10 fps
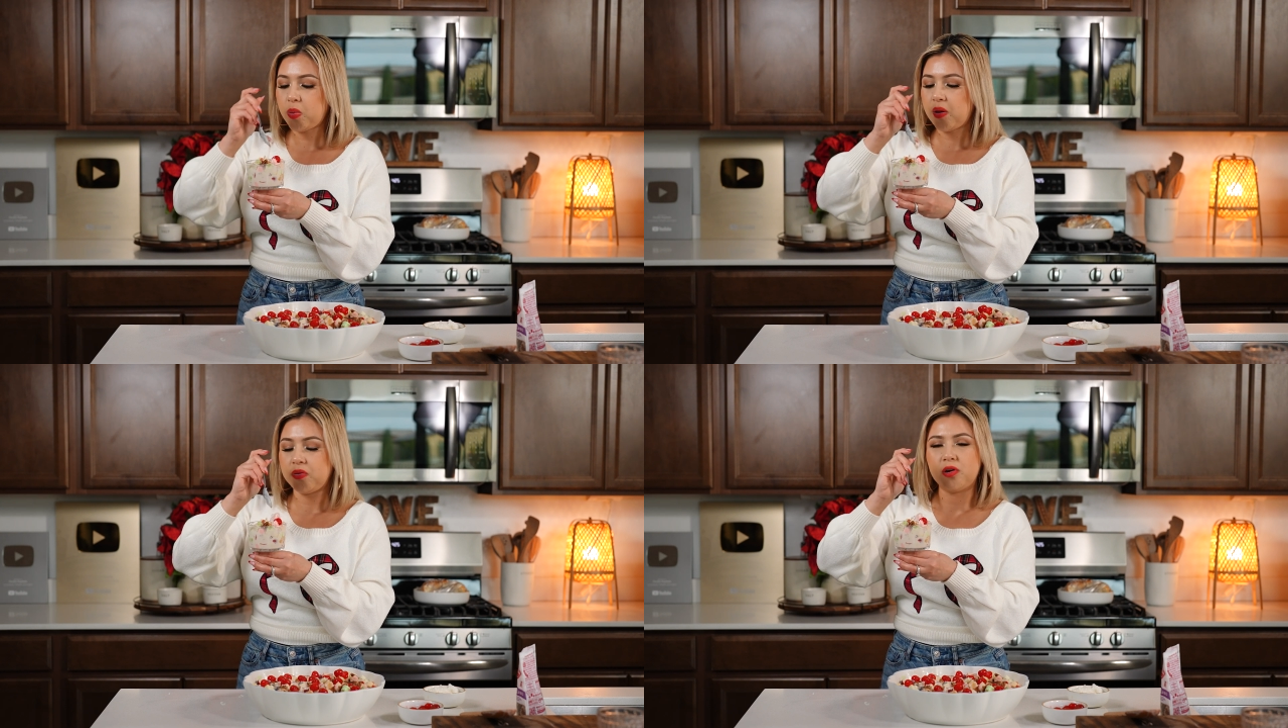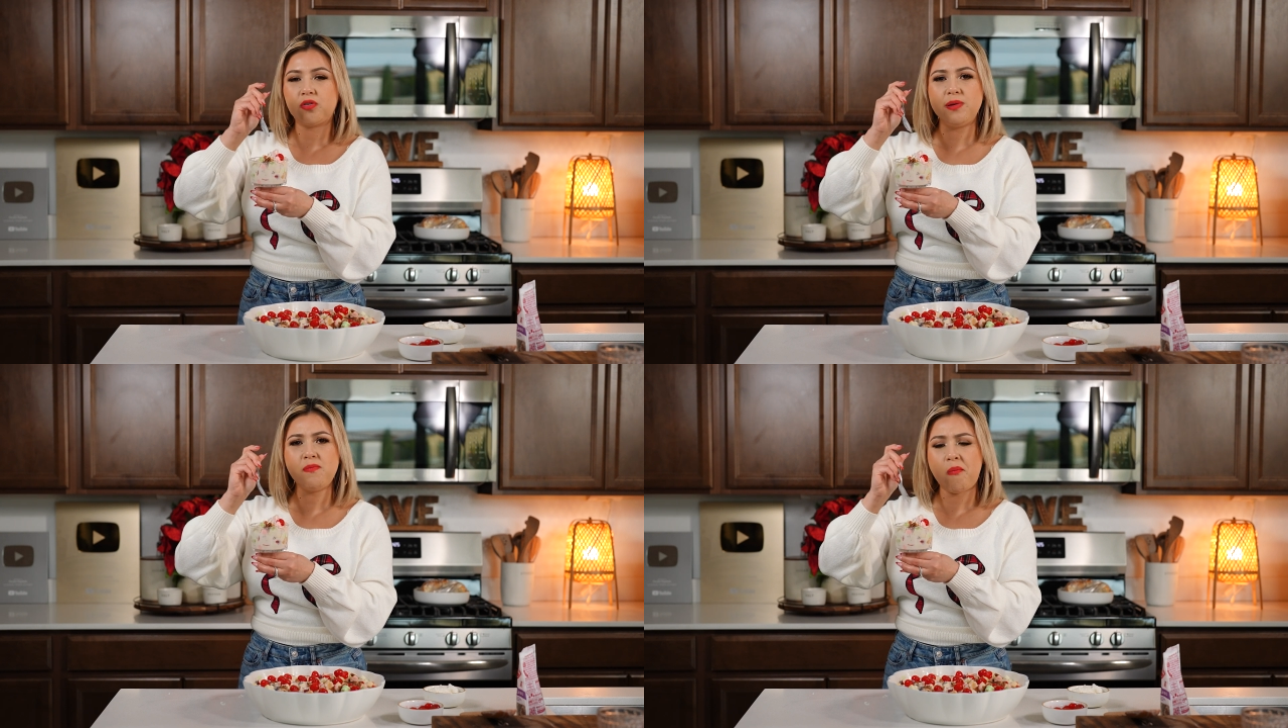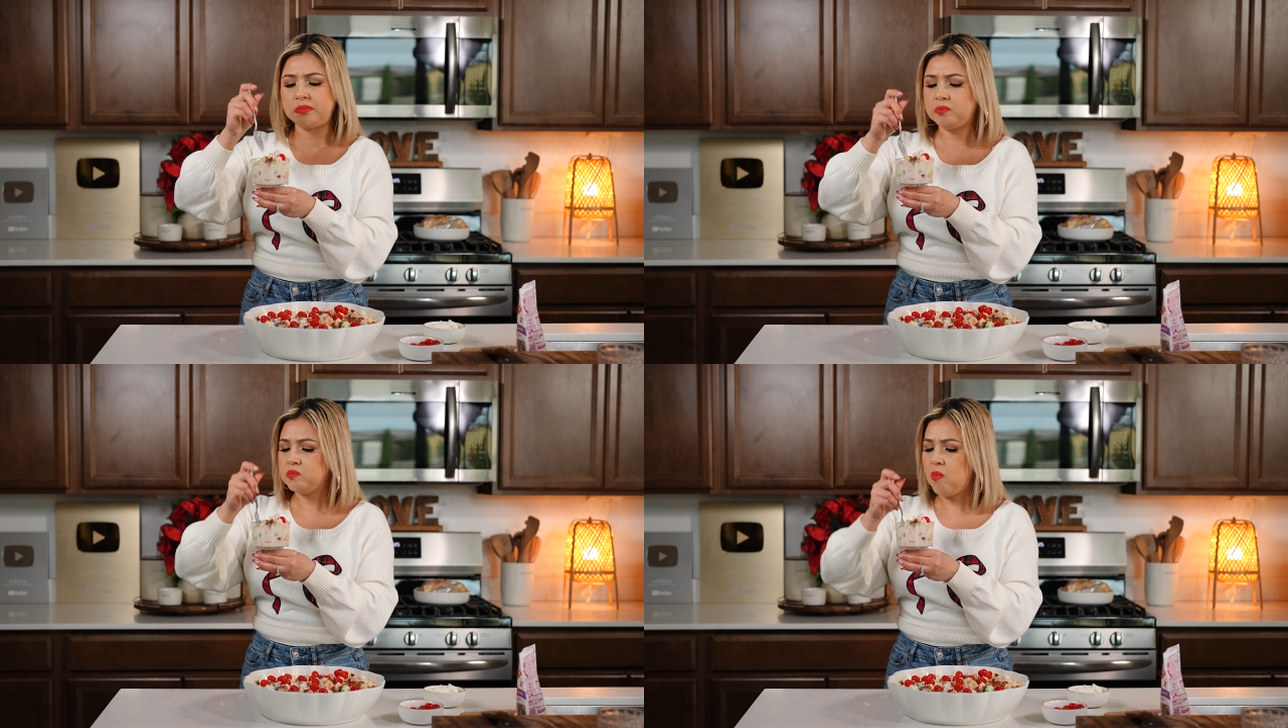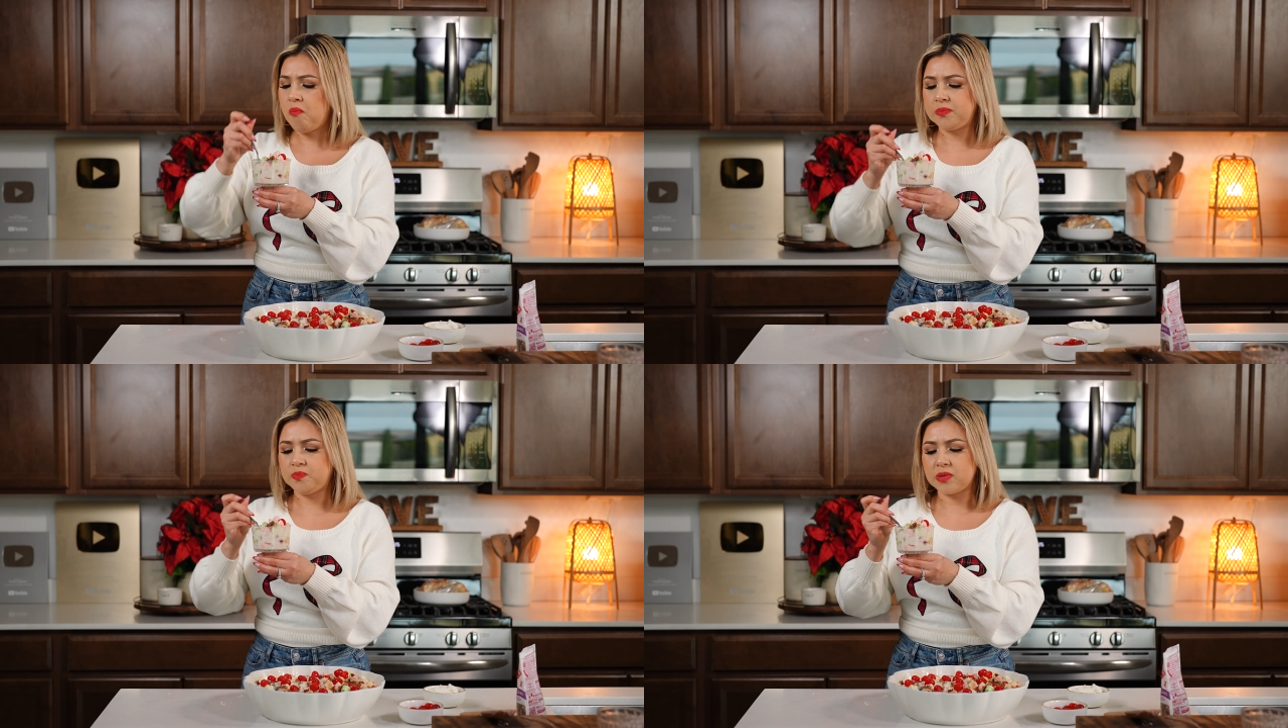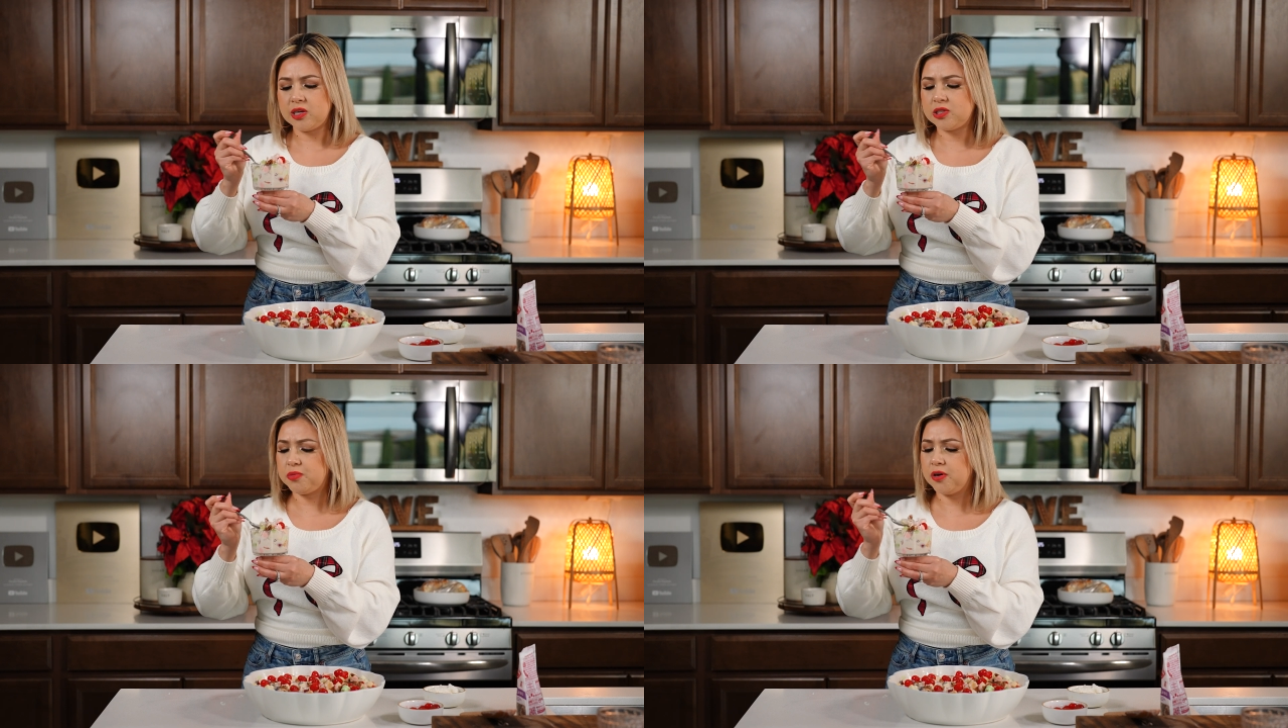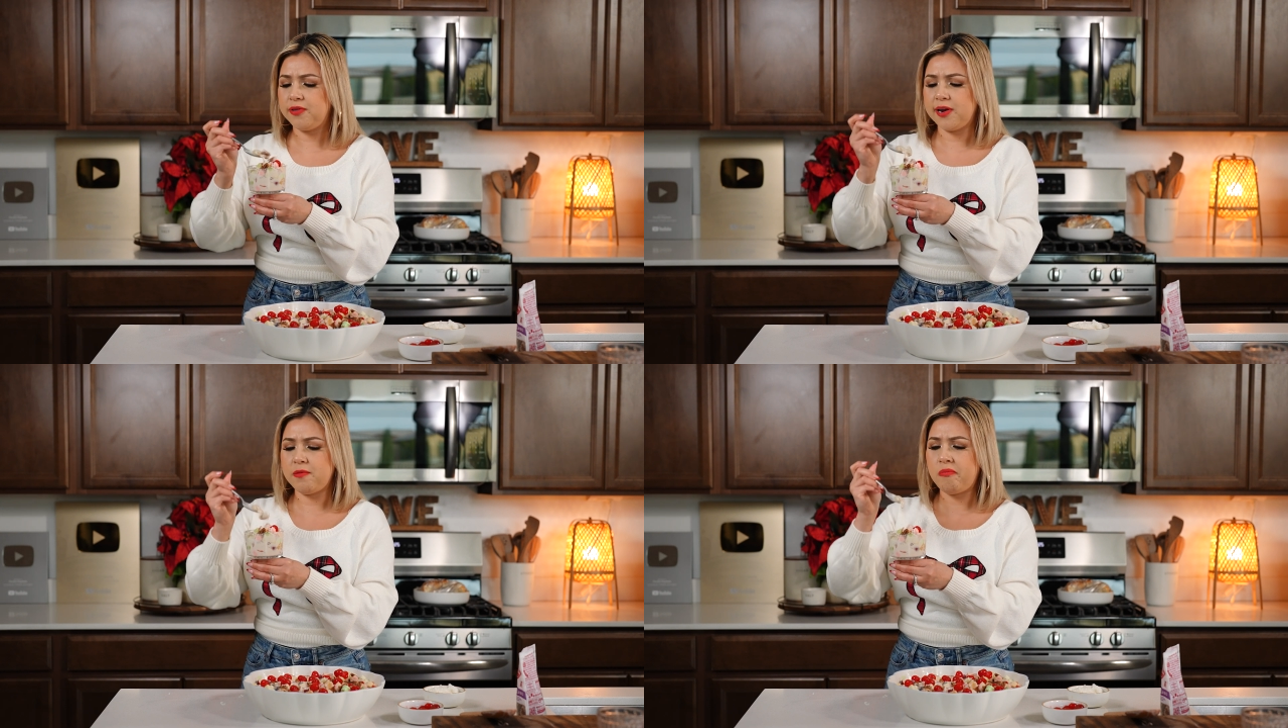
The cream is perfect.